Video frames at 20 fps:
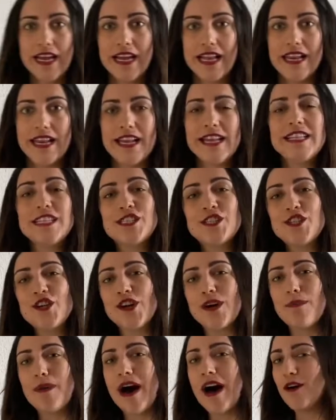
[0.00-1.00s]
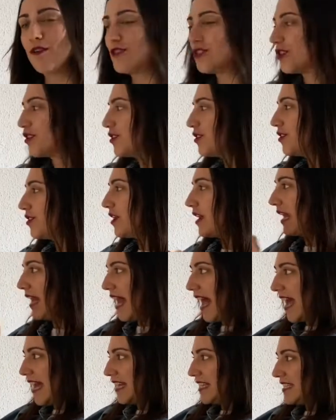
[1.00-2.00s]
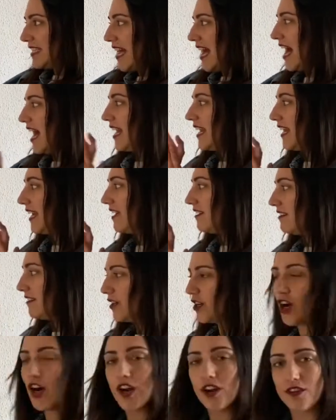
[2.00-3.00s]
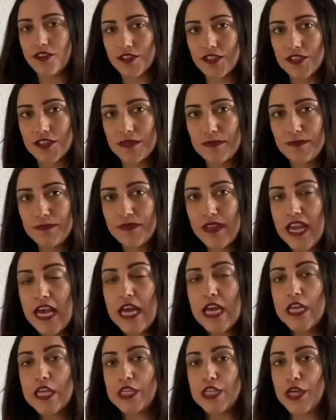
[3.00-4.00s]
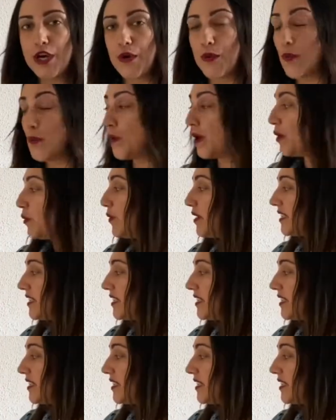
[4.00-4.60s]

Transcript: Let's talk about light and colors. So when we